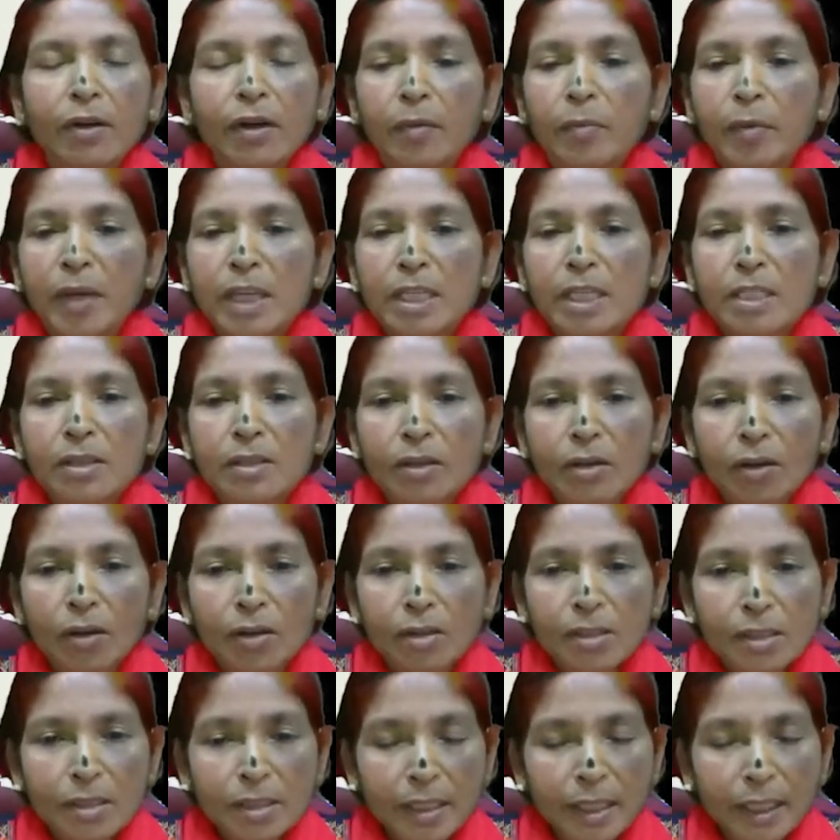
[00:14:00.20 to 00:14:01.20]
remains
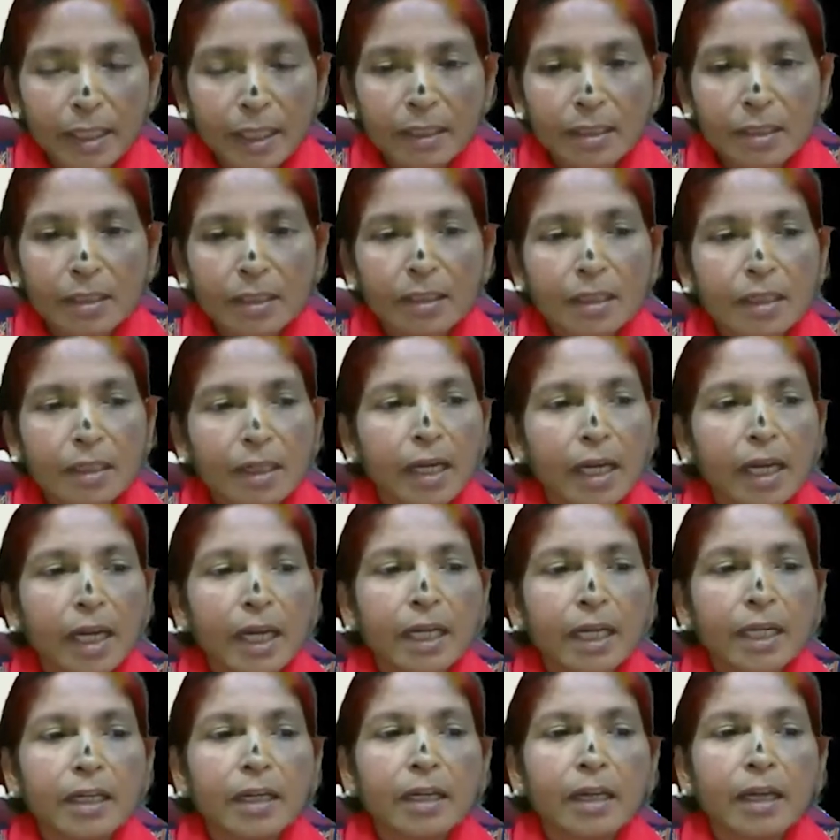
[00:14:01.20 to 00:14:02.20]
constant,
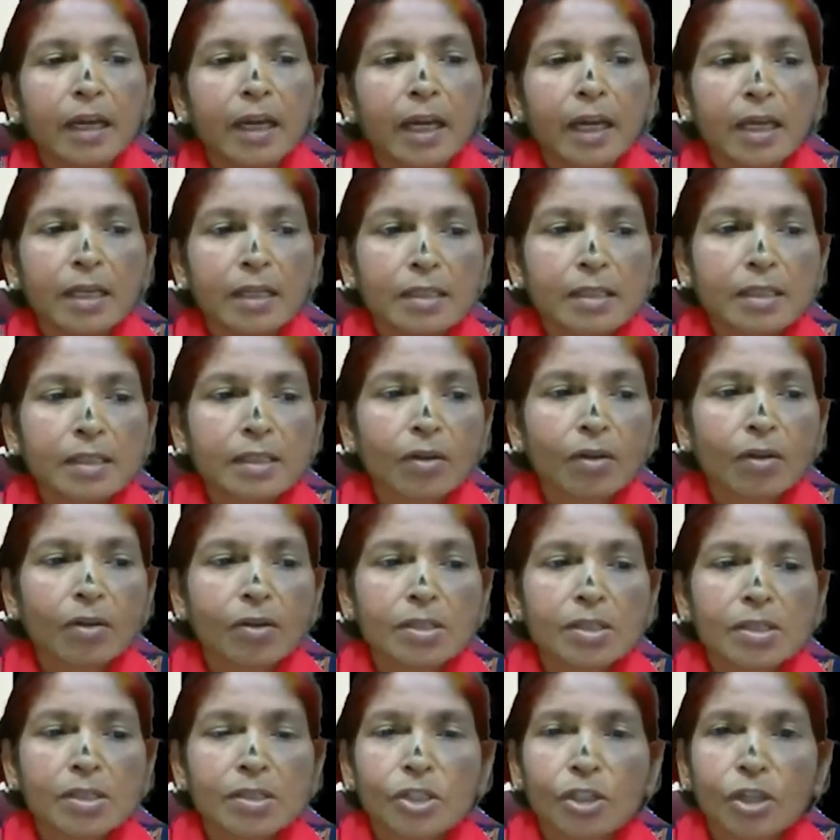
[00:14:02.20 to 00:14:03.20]
and hence
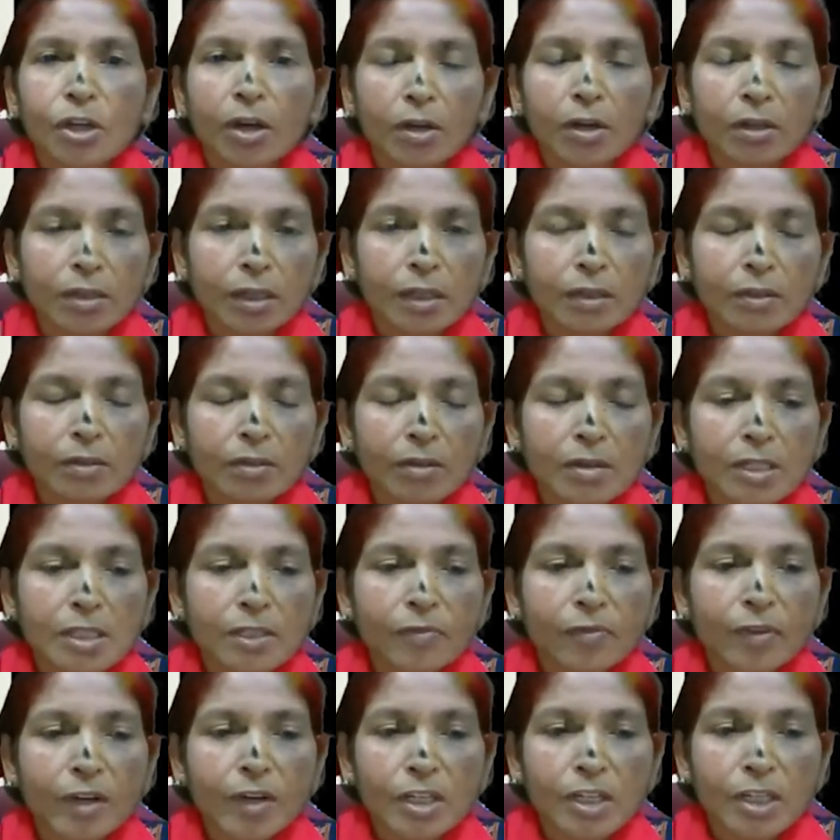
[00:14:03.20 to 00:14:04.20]
short run
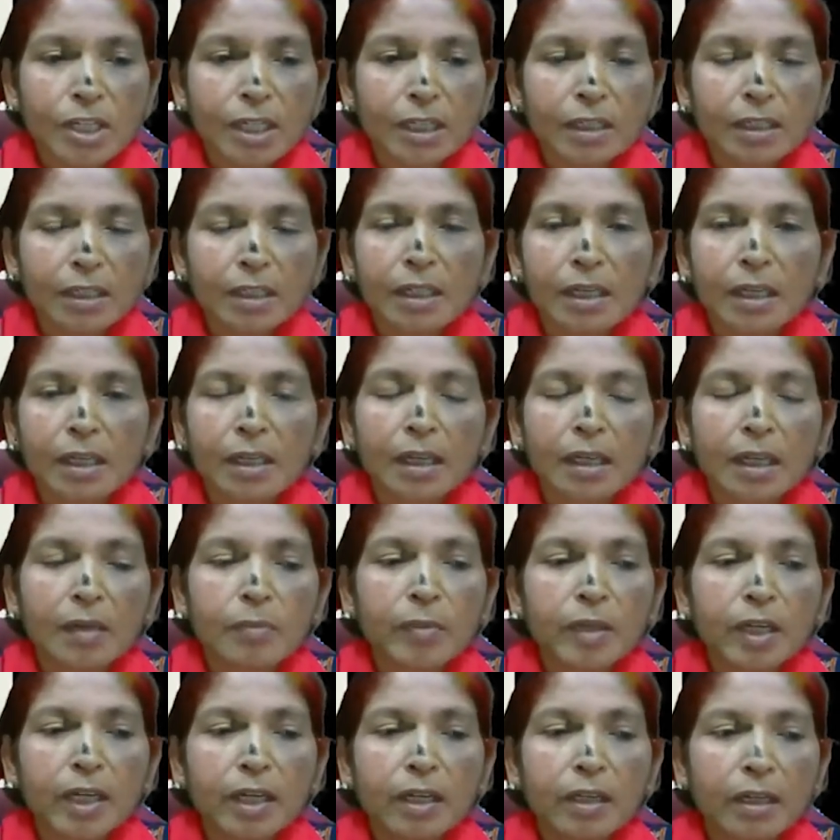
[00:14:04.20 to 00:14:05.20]
cost function can
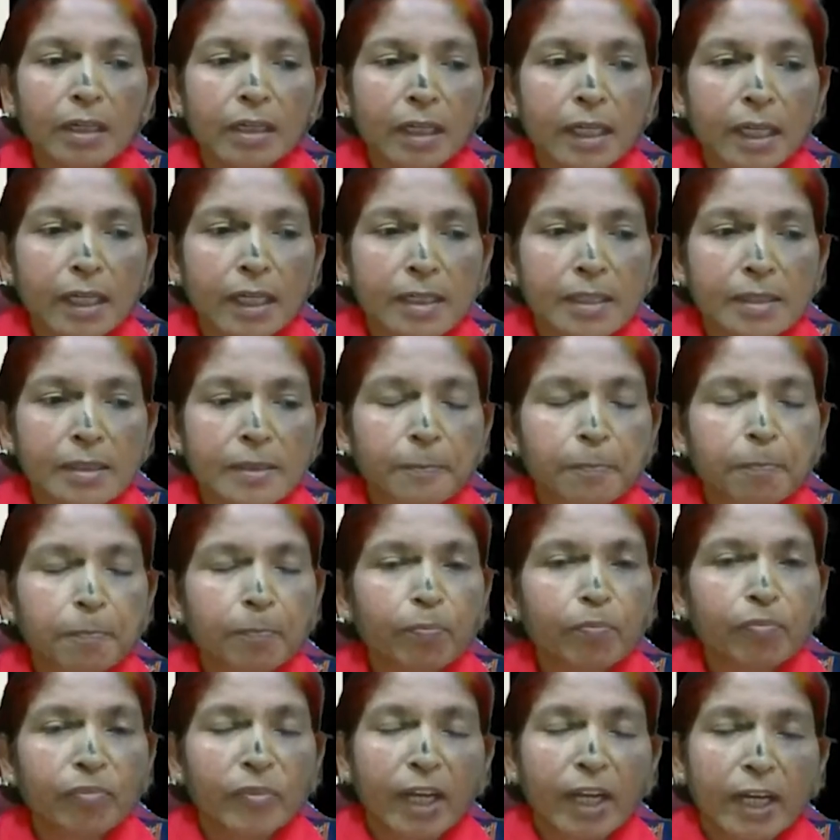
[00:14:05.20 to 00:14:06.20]
be written as
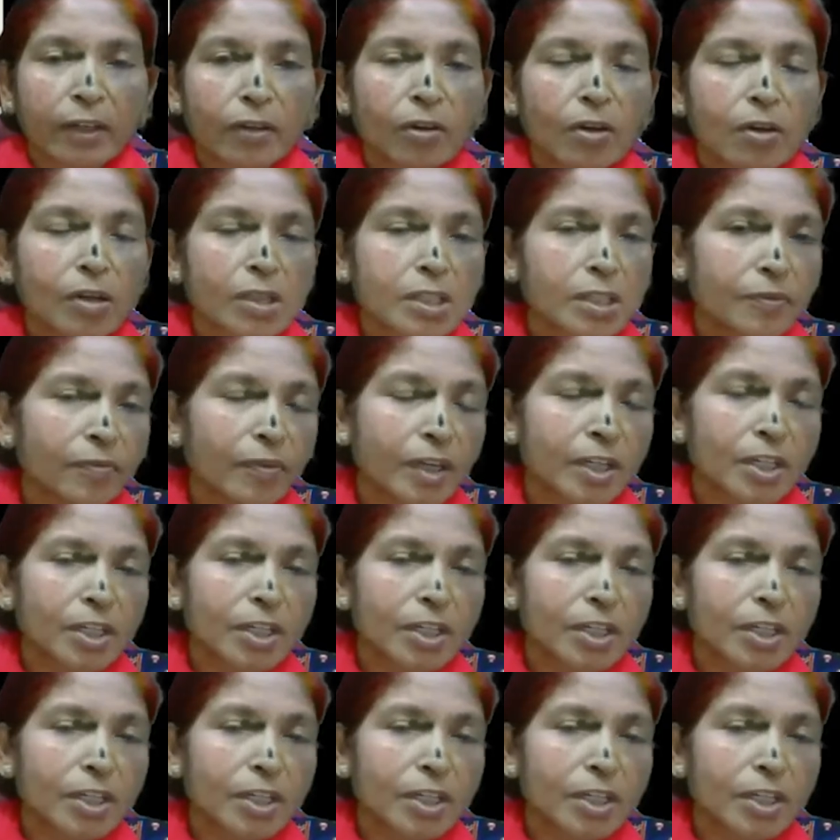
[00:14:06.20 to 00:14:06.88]
that cost